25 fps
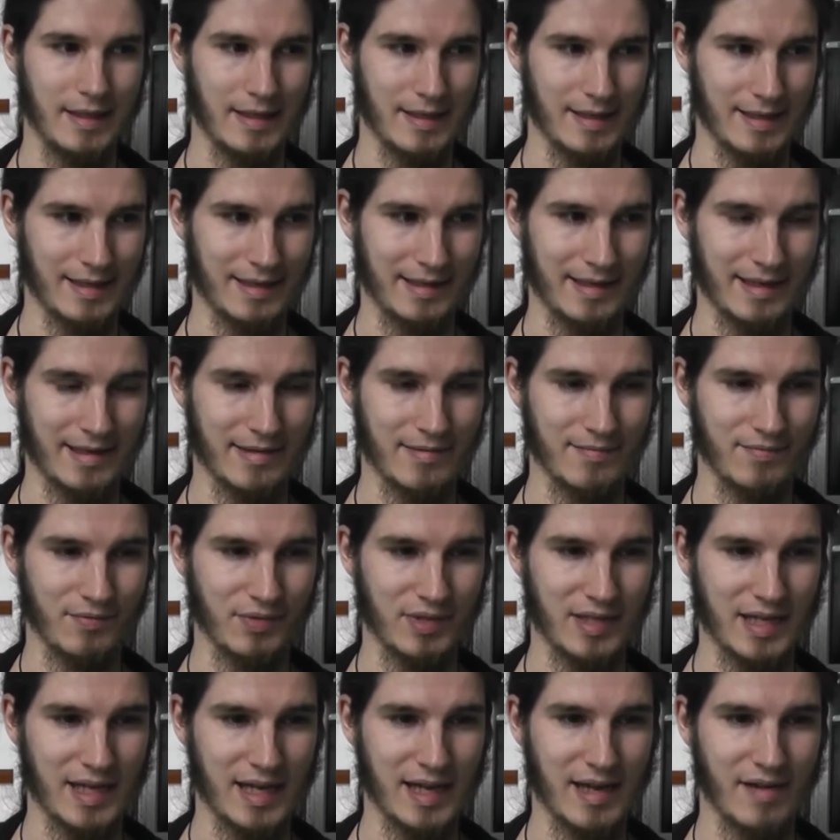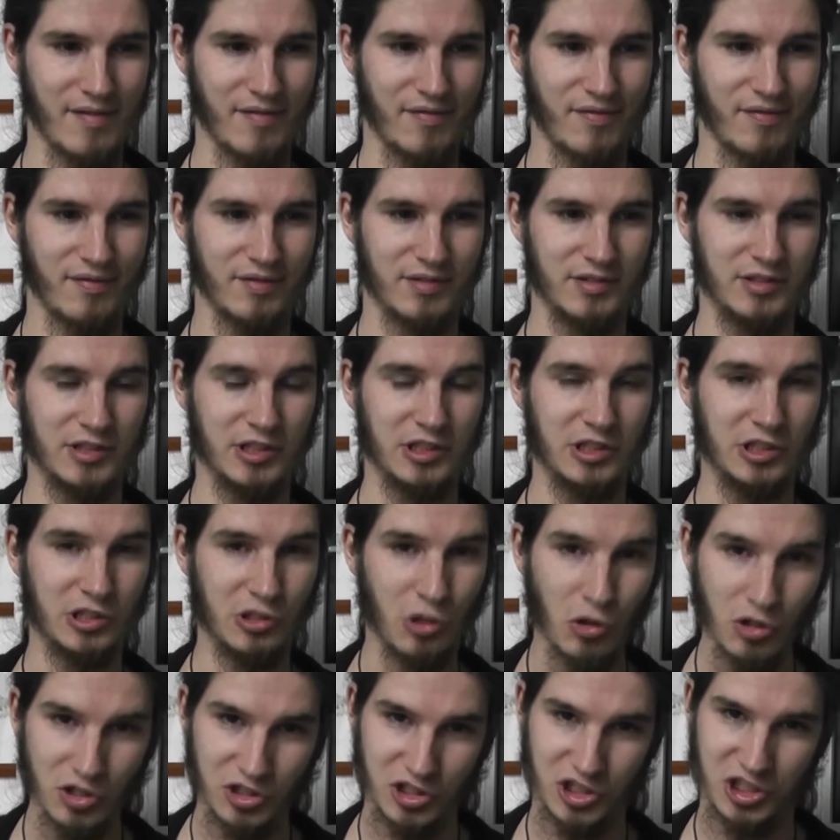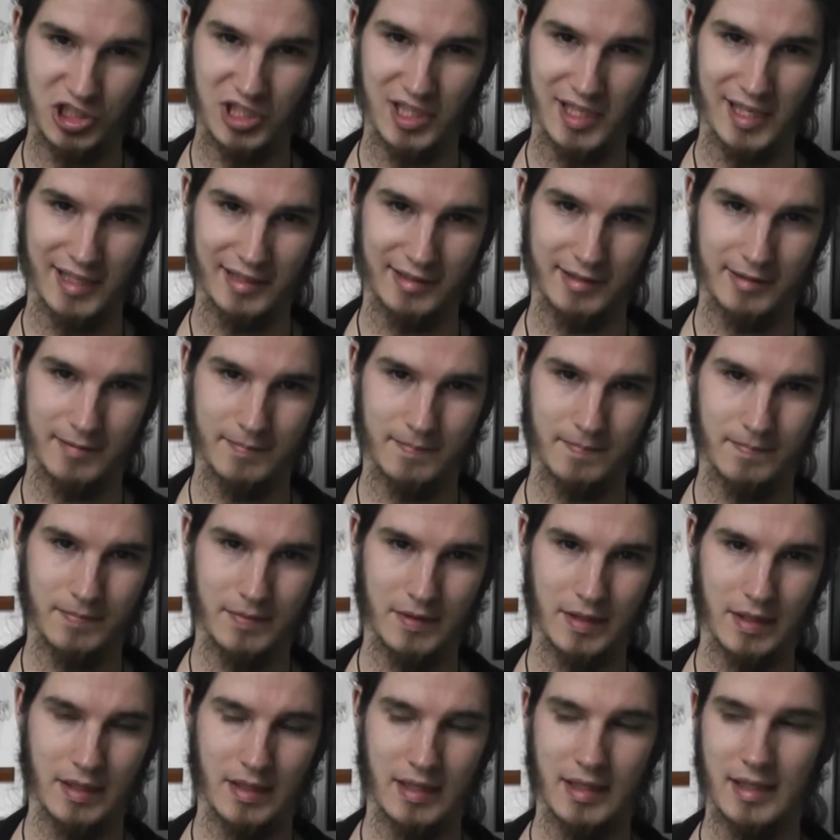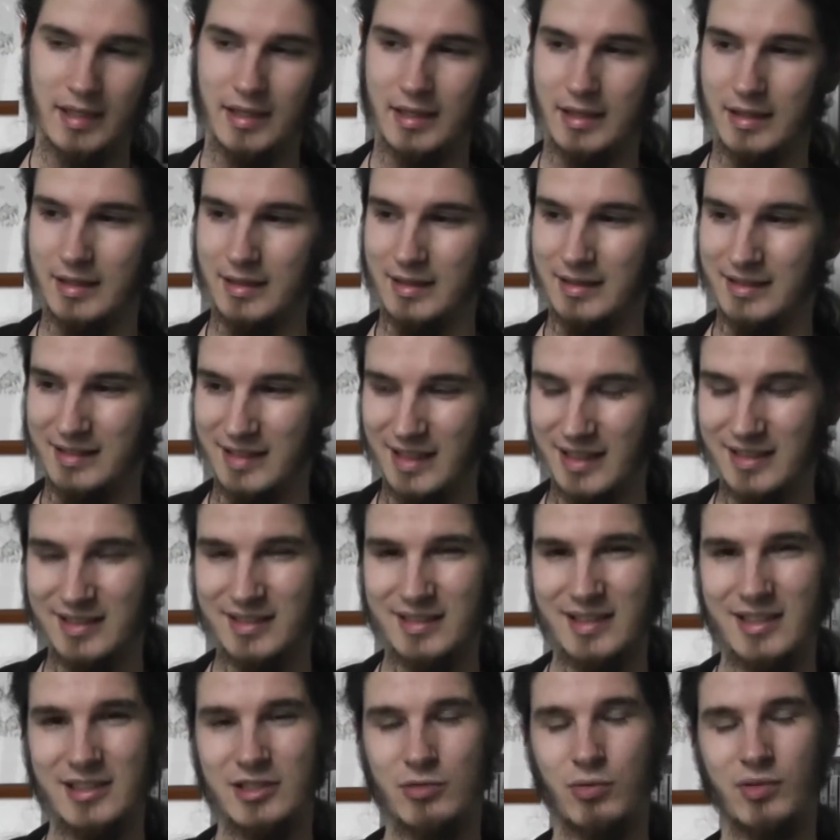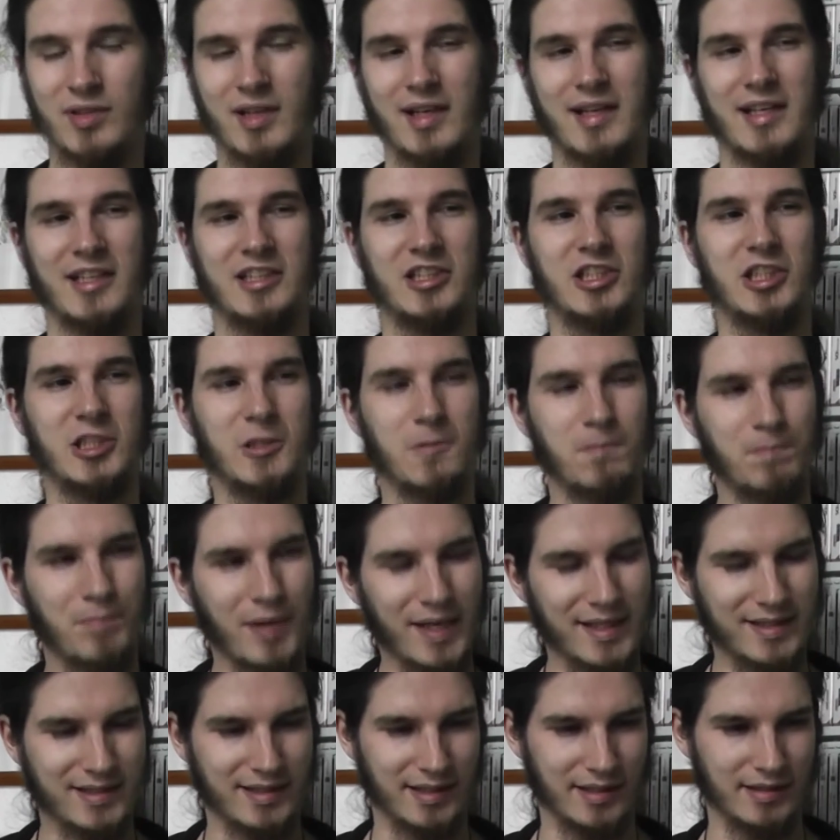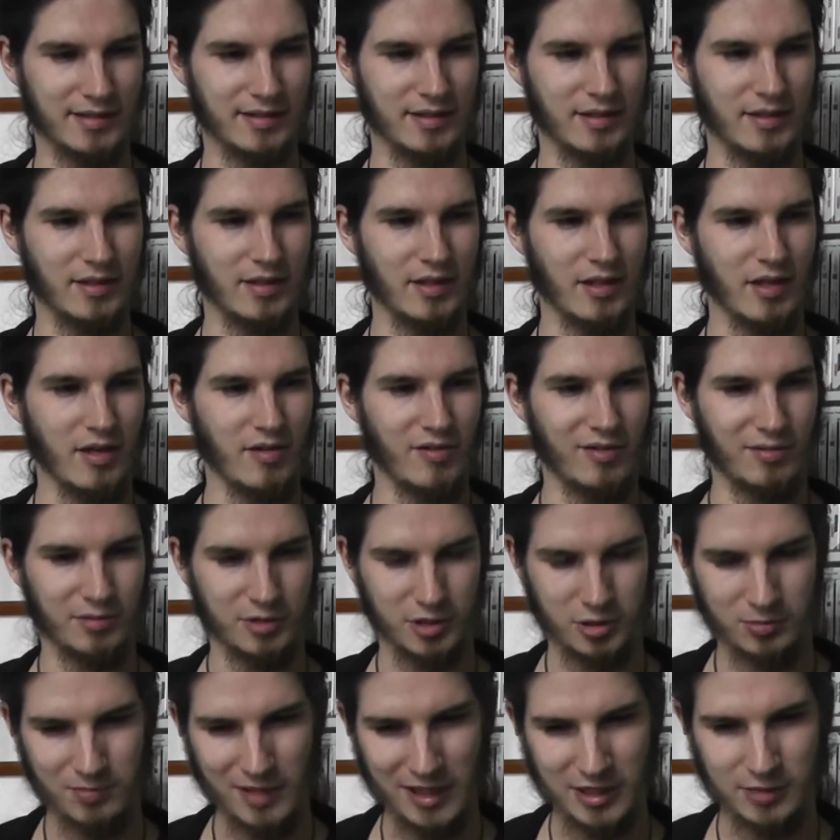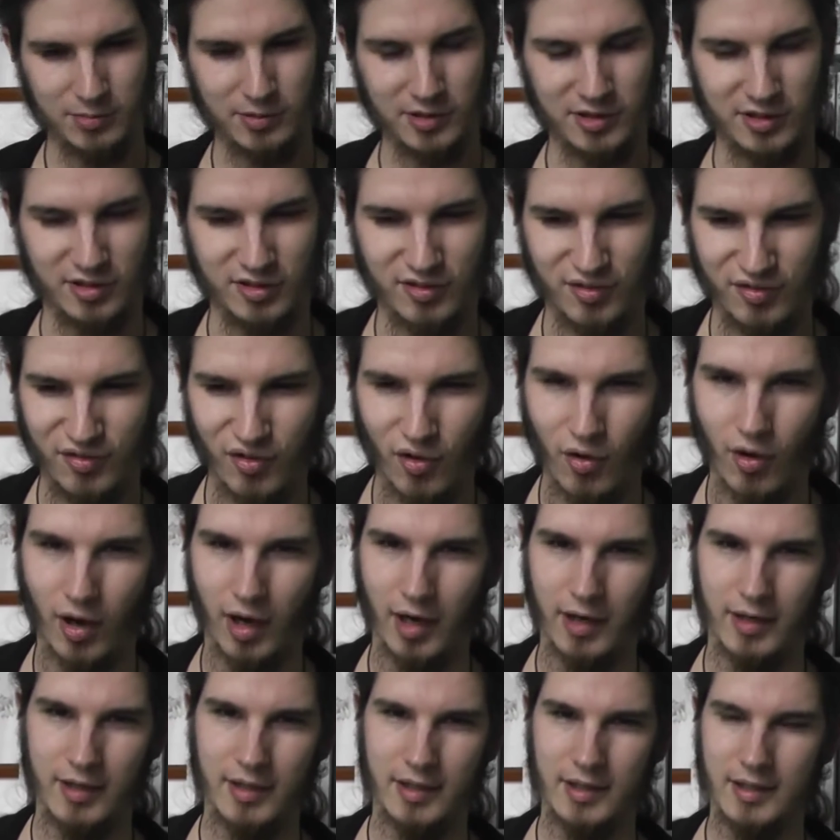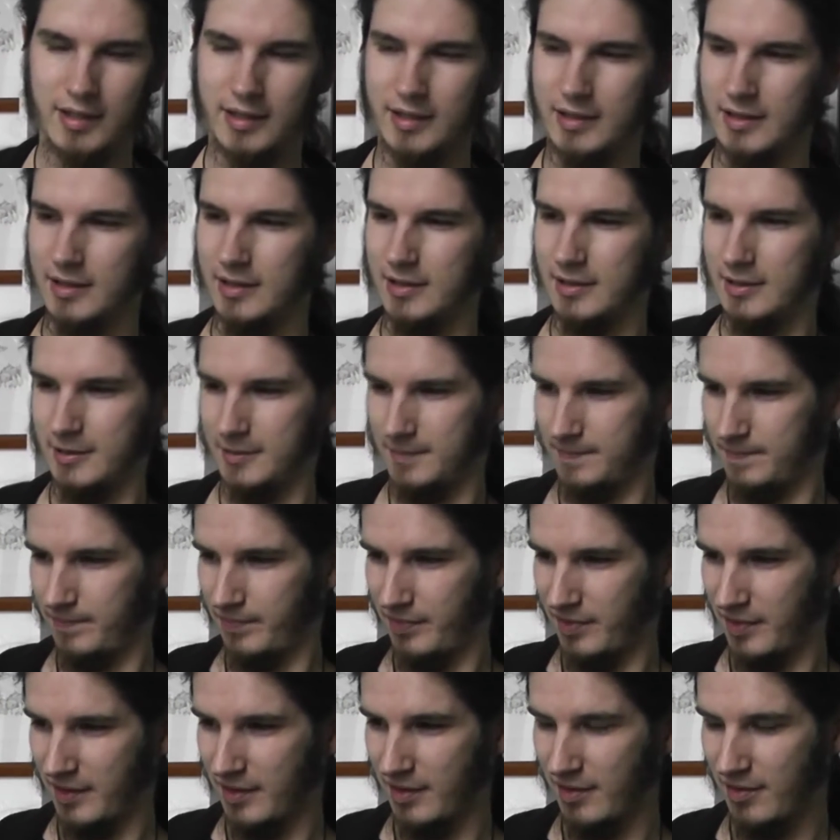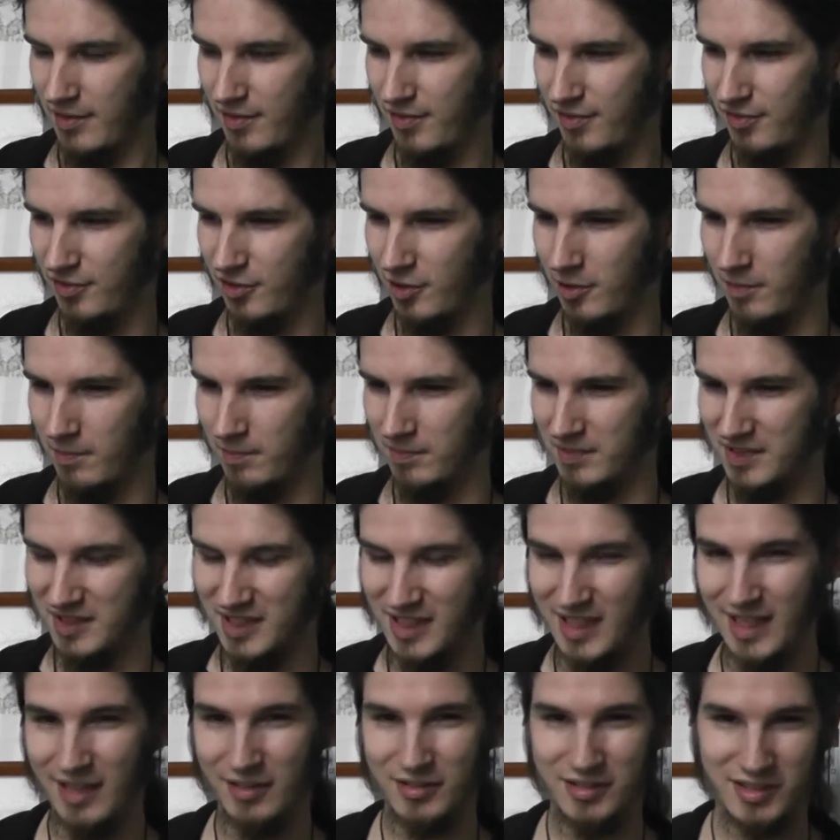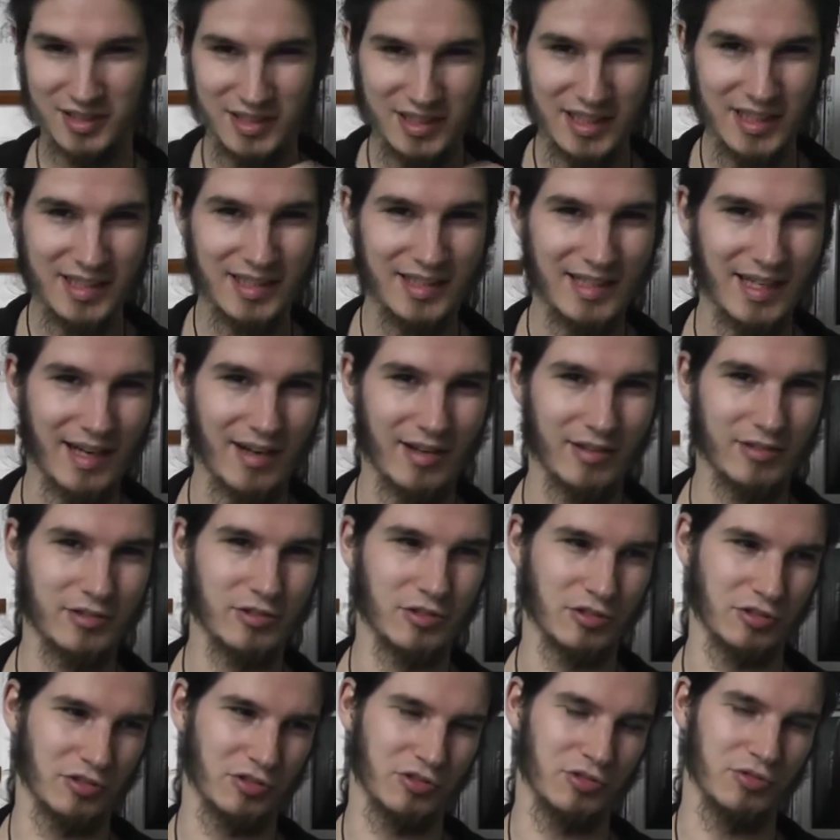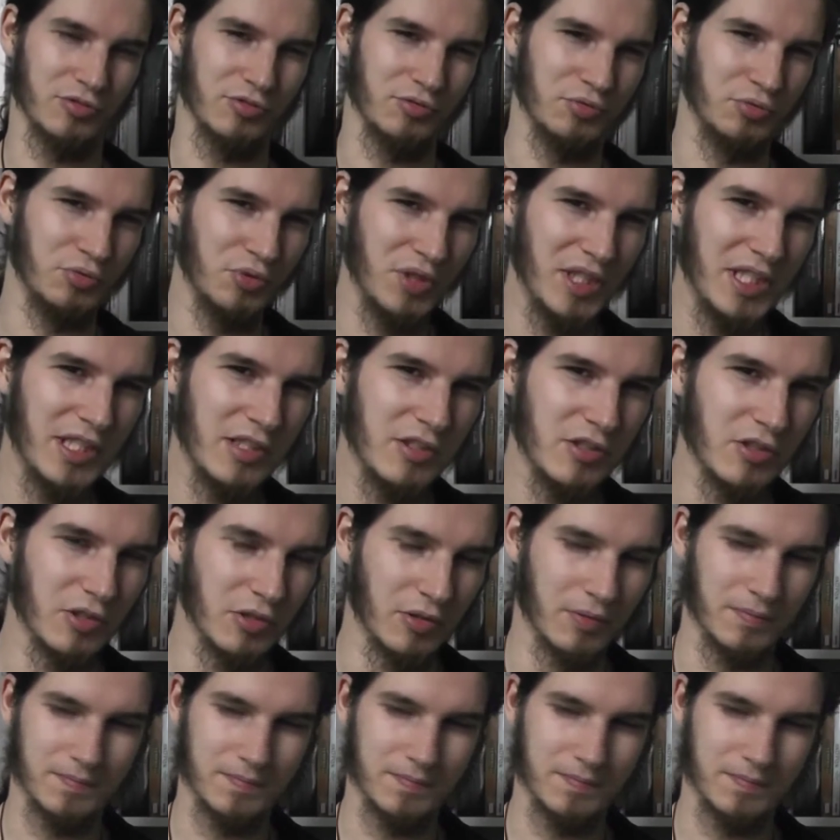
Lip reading: And then we have the good shit. This is what I expected from Smash Bros. 4. From DLC characters, Ryu.